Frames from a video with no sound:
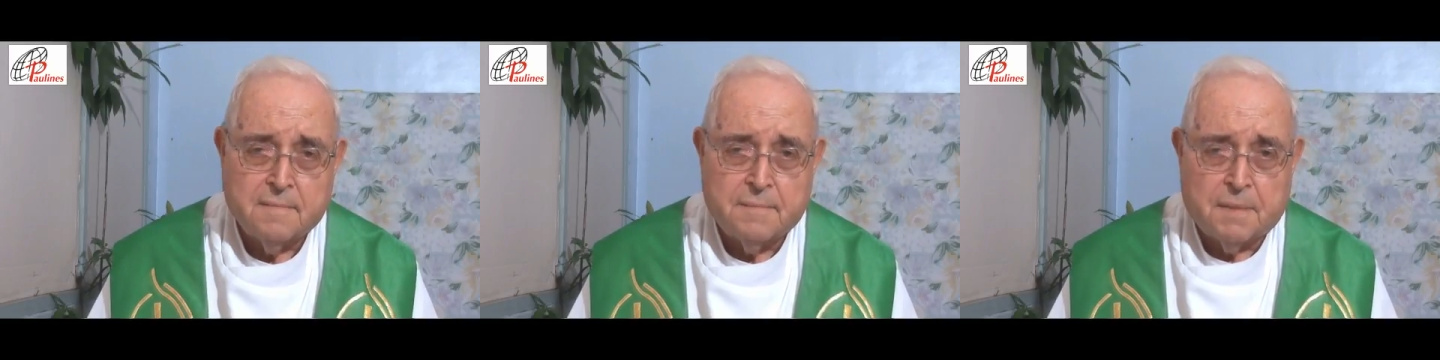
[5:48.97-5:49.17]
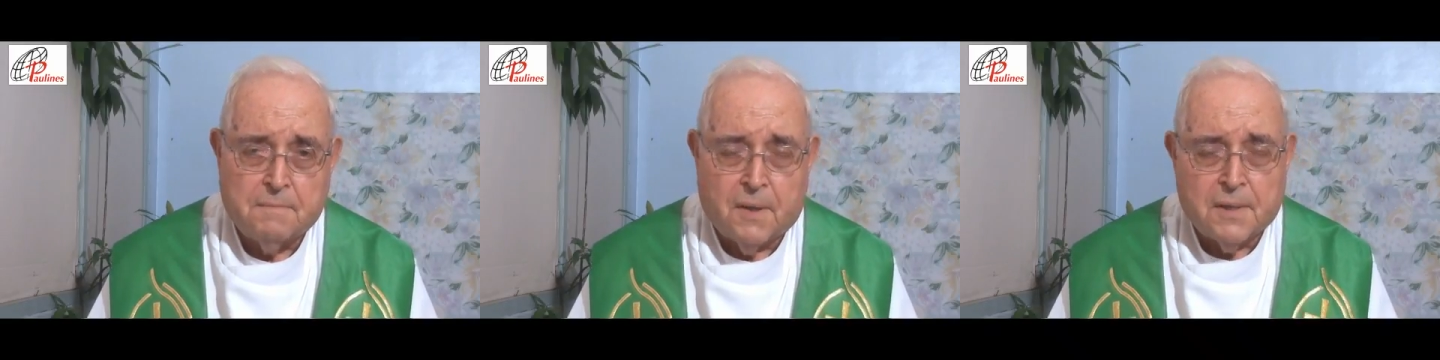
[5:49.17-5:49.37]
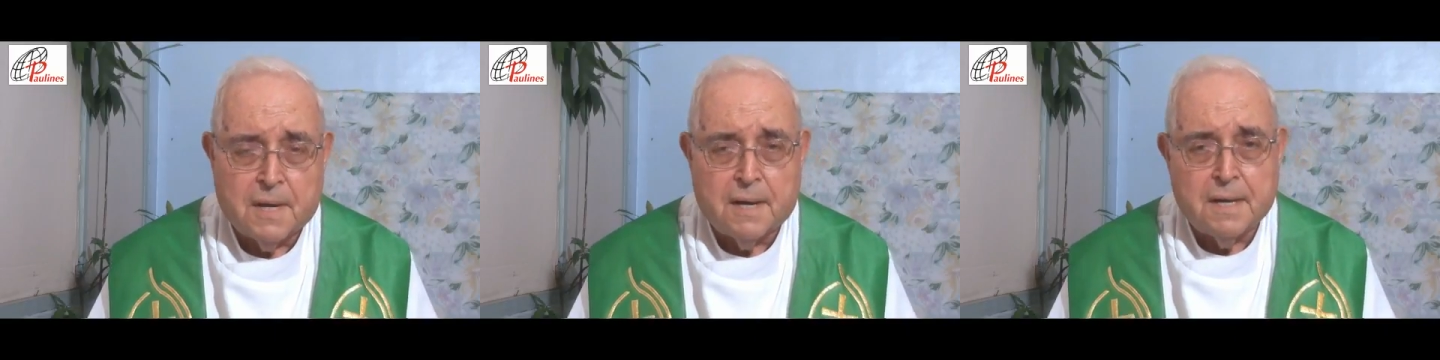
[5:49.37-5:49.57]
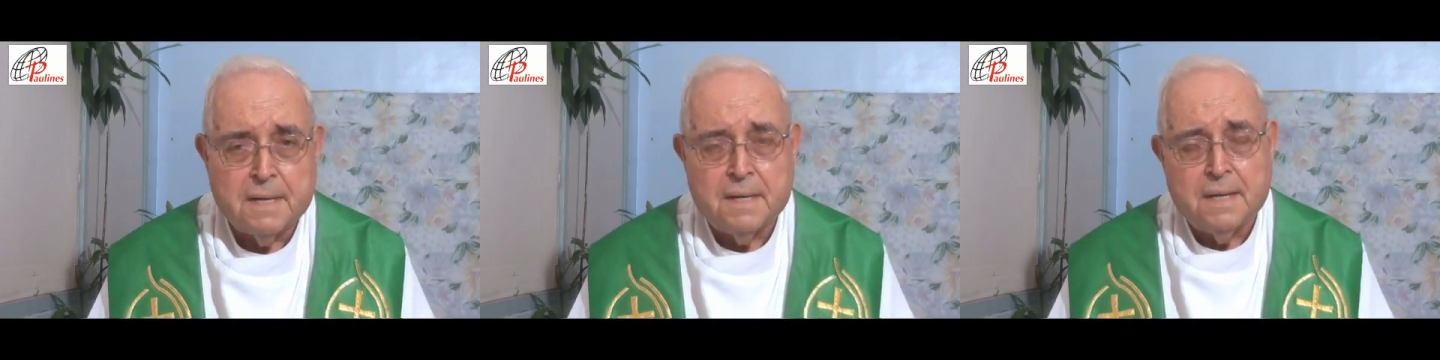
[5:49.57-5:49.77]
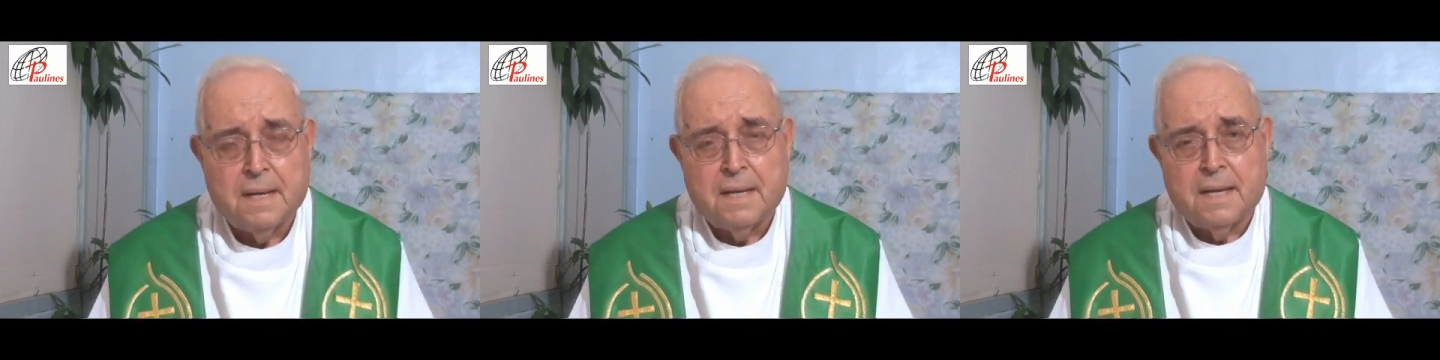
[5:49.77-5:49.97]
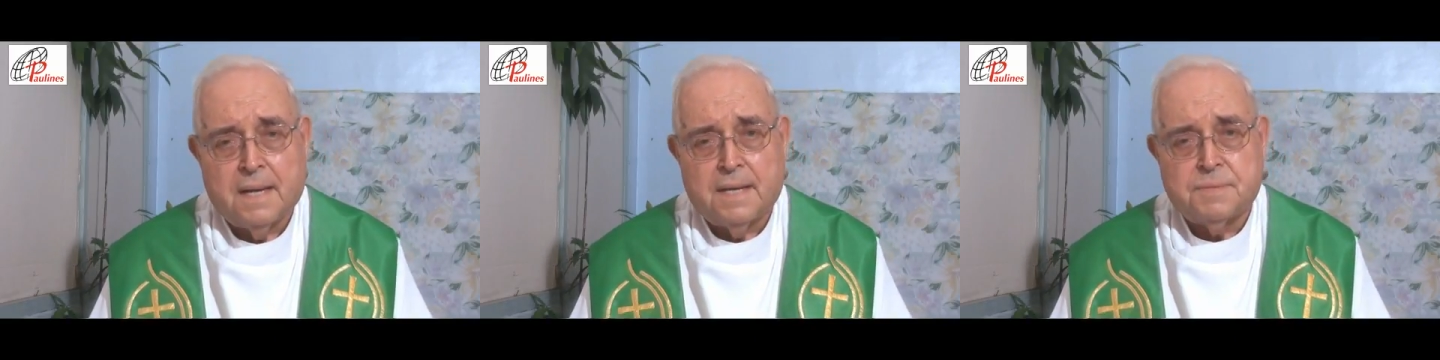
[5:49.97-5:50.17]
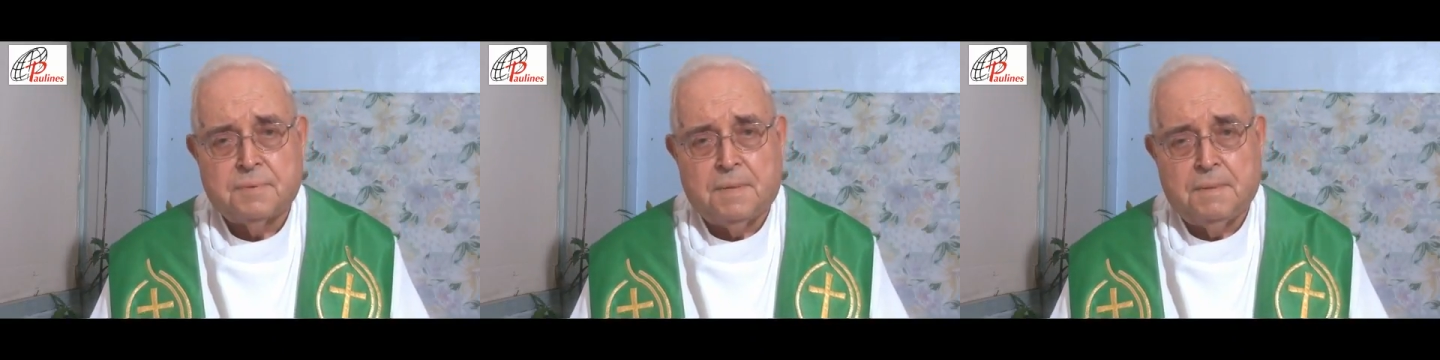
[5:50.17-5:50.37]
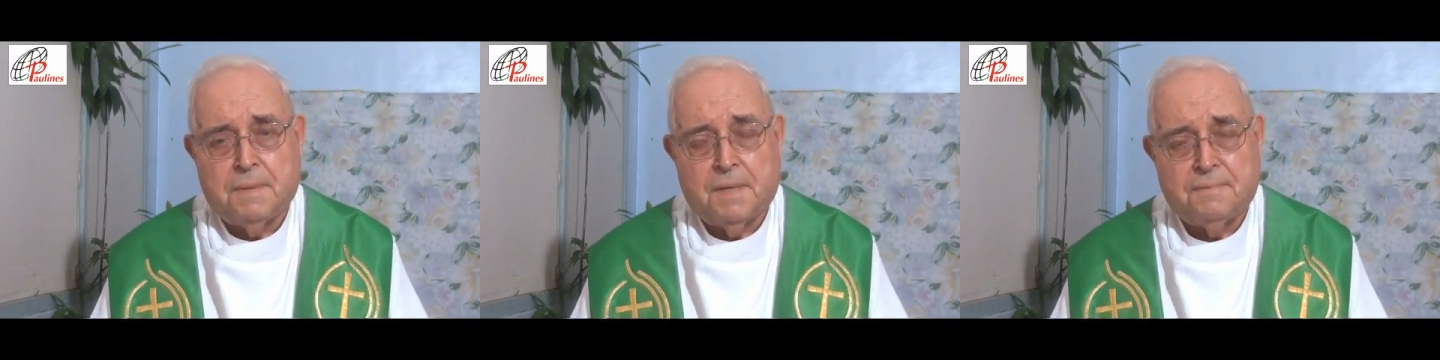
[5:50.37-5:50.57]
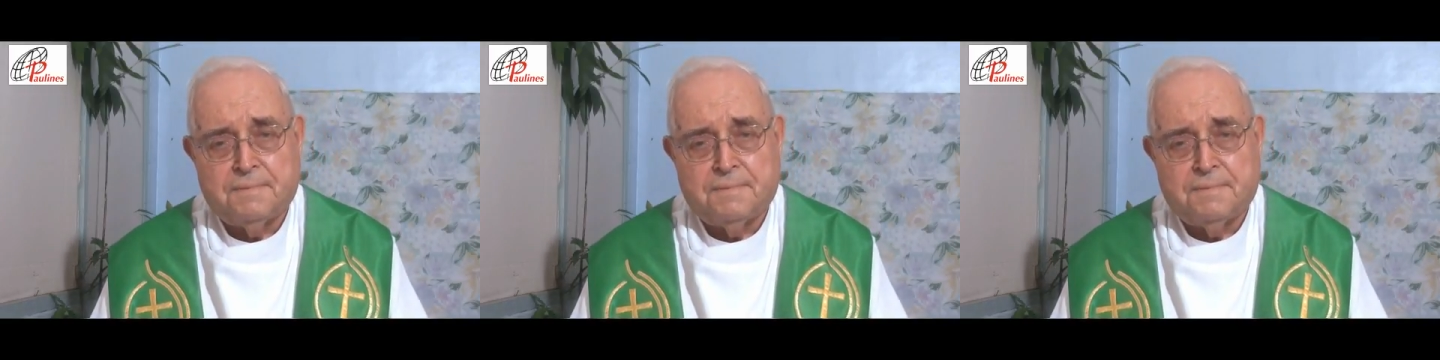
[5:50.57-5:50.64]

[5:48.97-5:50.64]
But more, as we will